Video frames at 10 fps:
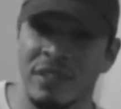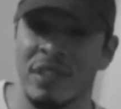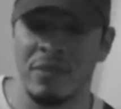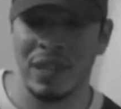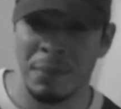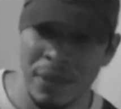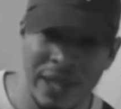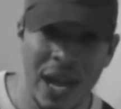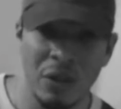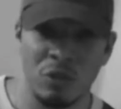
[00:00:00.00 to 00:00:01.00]
And I say
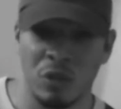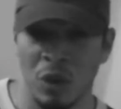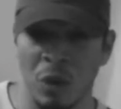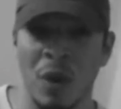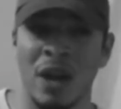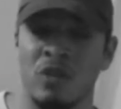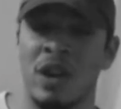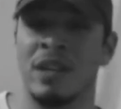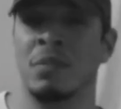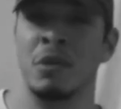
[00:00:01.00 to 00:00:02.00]
we did it because it
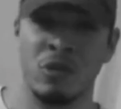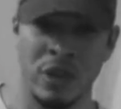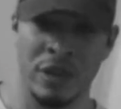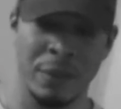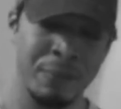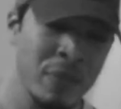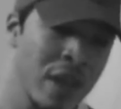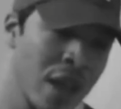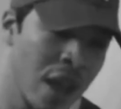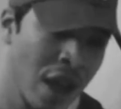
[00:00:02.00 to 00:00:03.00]
was a collective
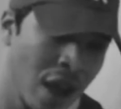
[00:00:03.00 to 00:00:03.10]
effort made by